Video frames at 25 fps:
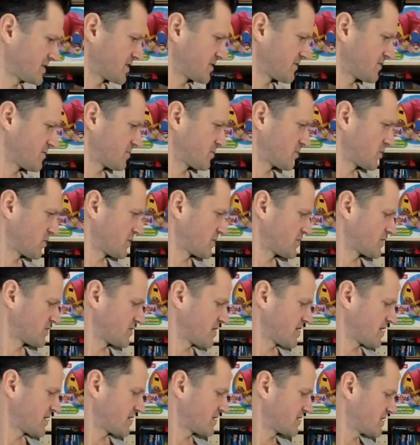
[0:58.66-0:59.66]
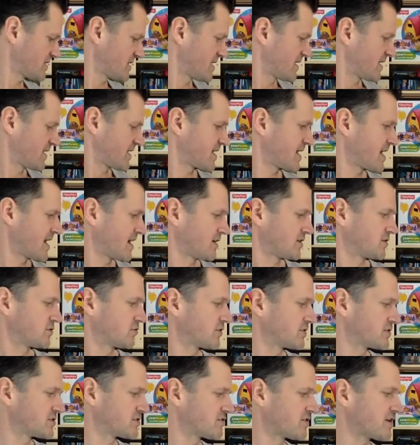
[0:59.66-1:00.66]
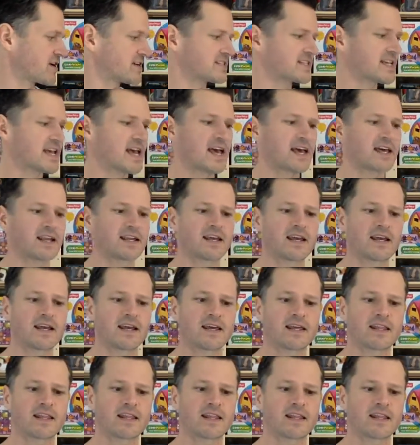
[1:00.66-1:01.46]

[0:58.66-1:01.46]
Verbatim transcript: here from Toys R Us? Yeah, Toys R Us had